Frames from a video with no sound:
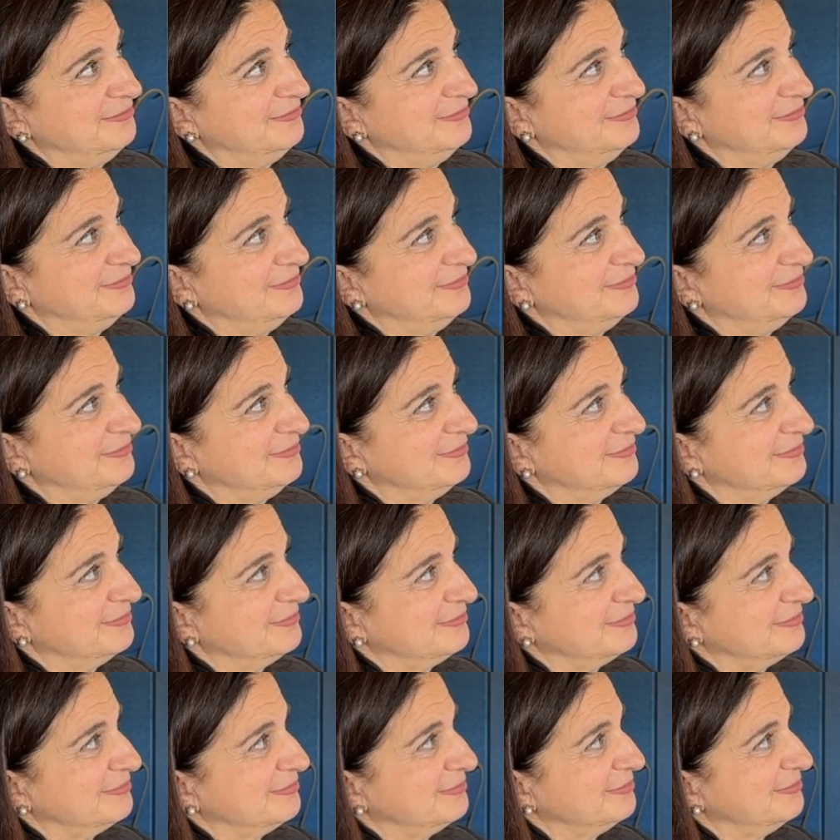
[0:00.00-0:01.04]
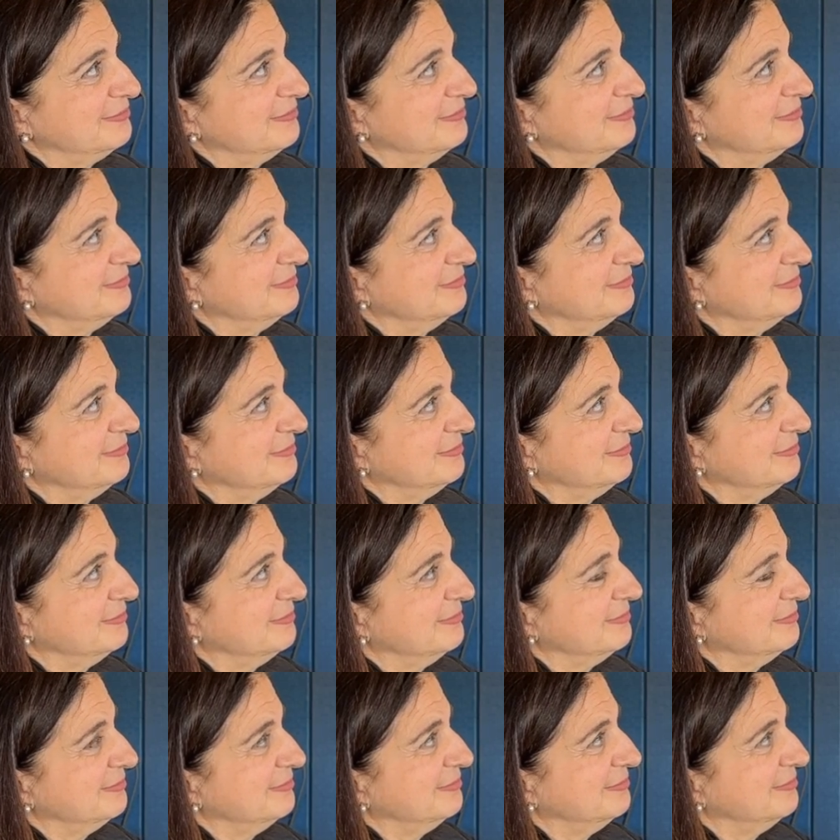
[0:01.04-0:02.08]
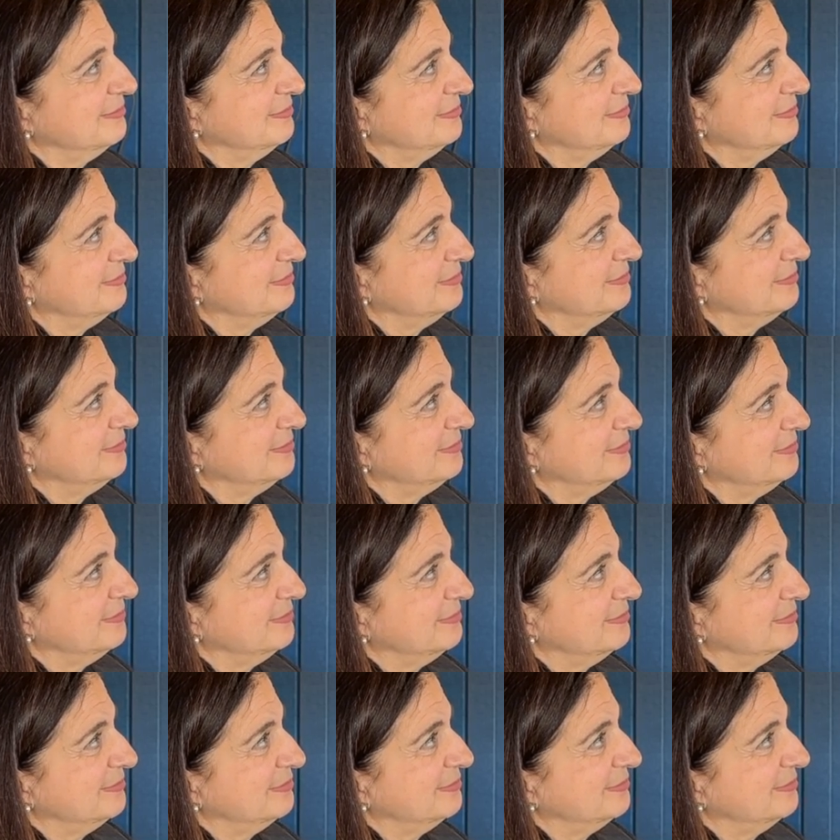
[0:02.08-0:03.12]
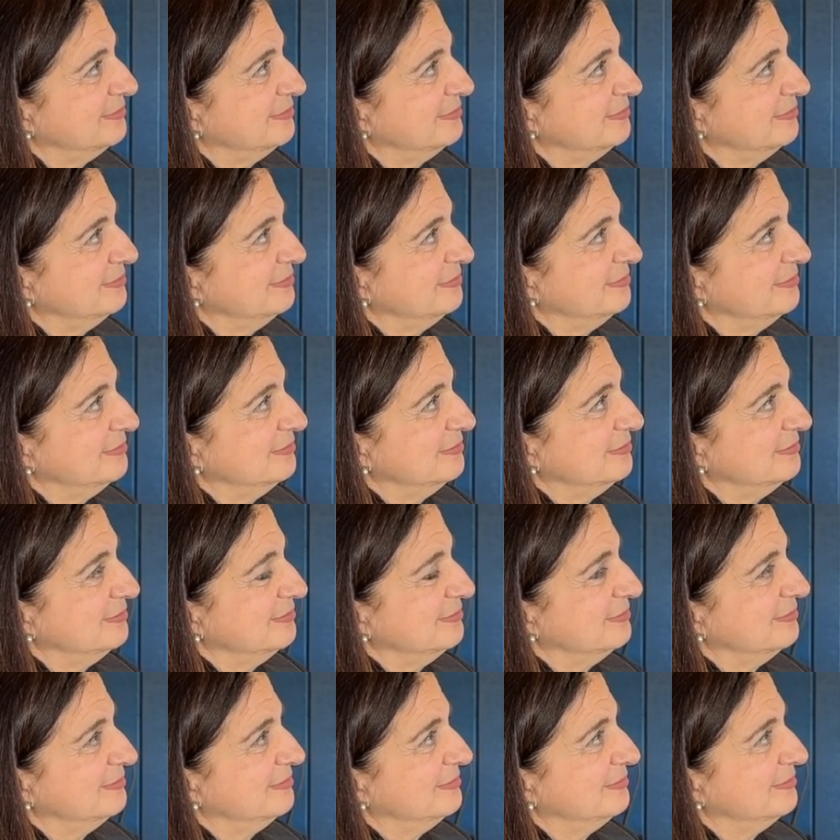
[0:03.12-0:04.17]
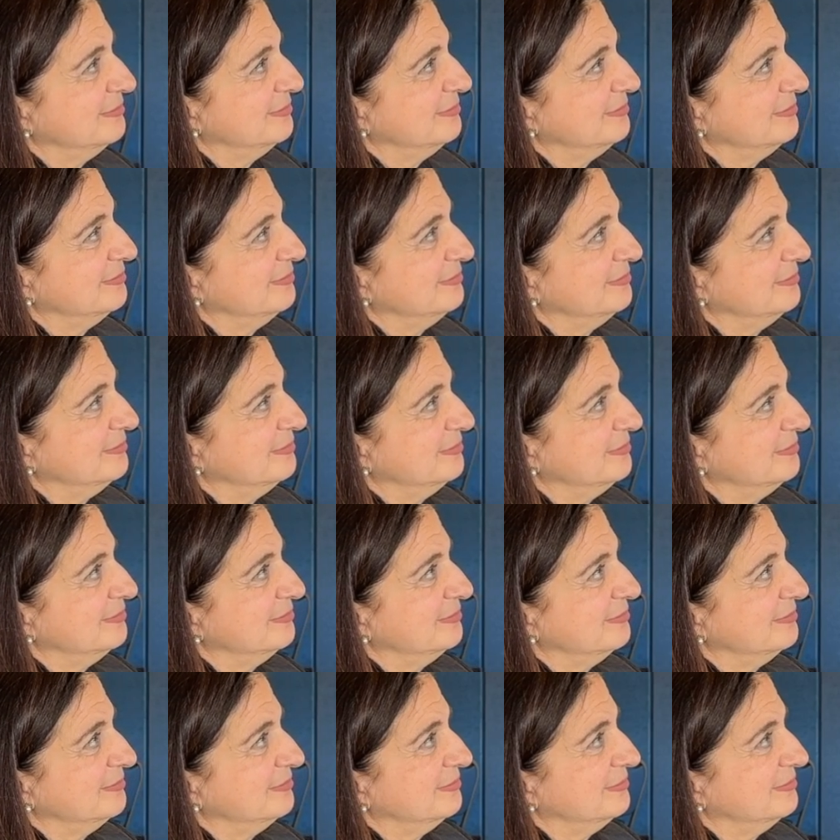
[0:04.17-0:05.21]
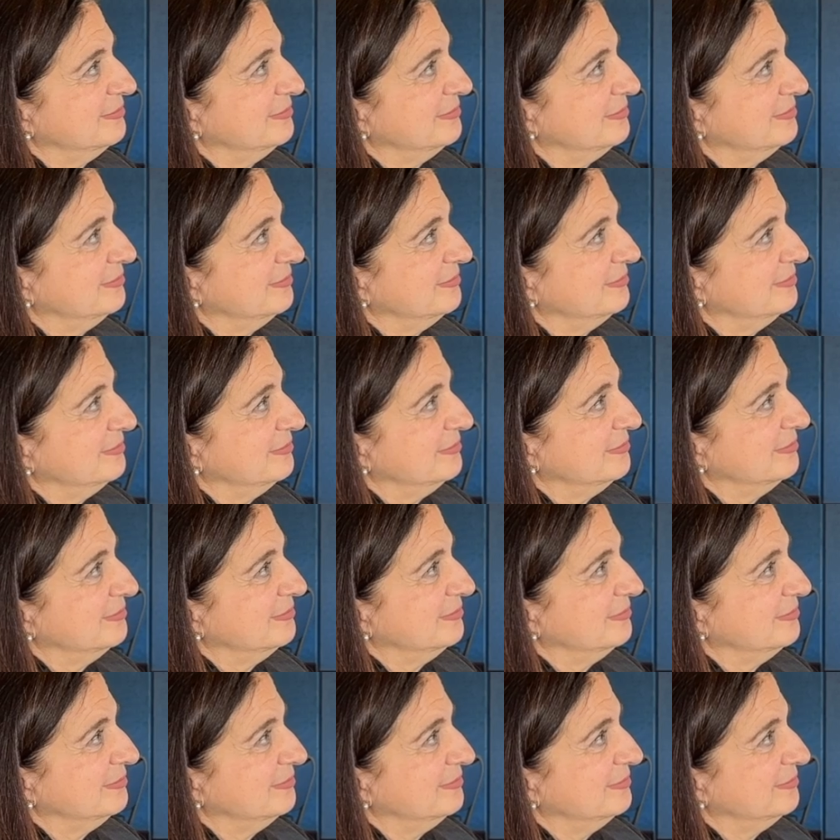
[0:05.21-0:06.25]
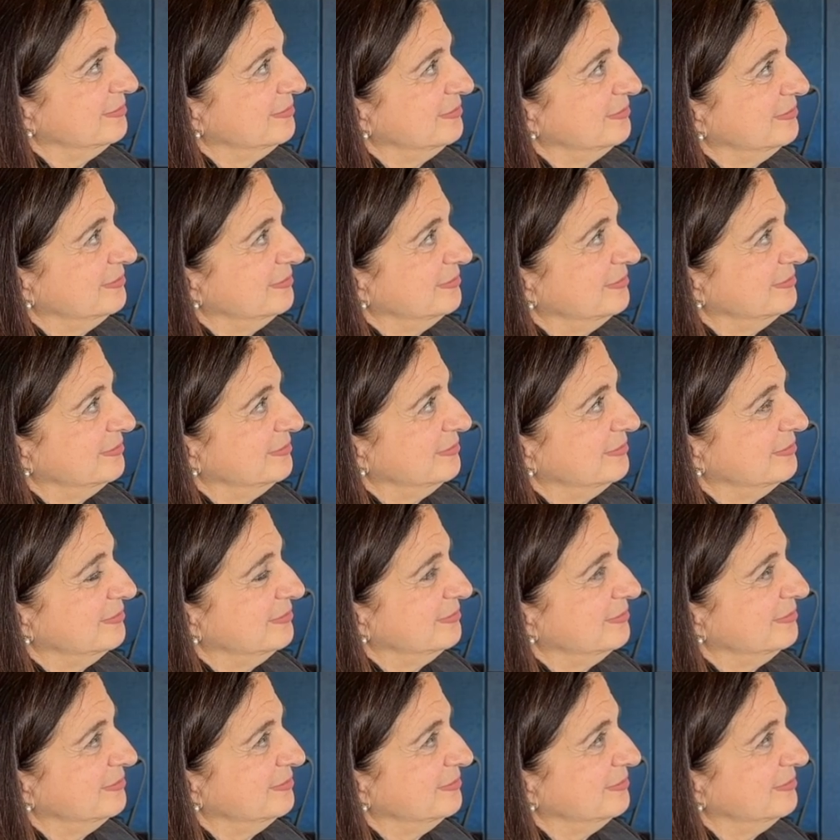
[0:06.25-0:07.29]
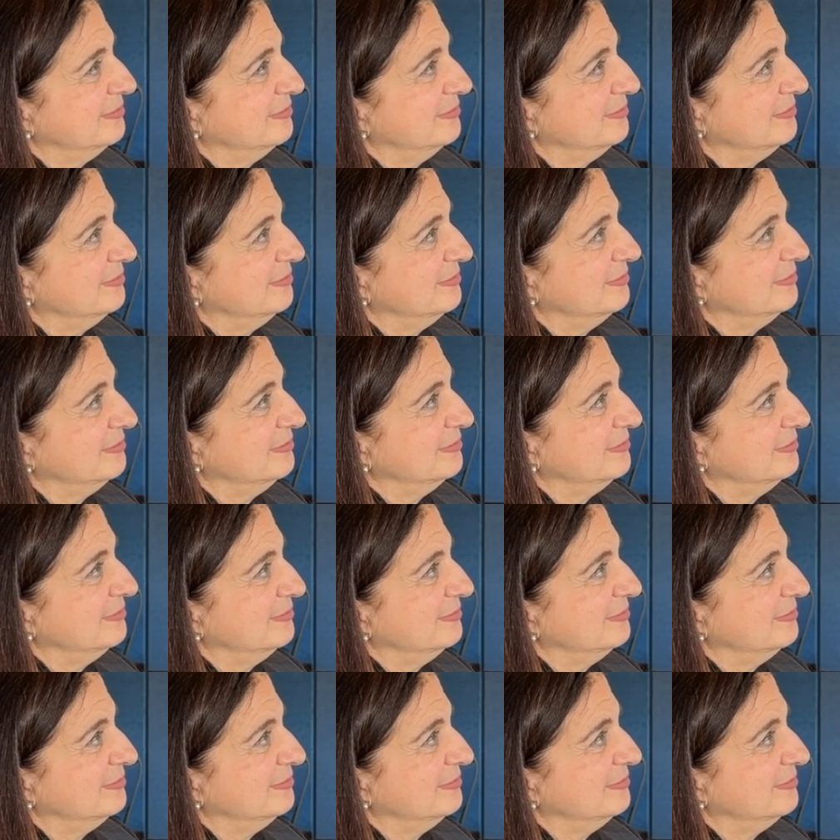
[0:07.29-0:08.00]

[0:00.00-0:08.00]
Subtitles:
The person shown says nothing.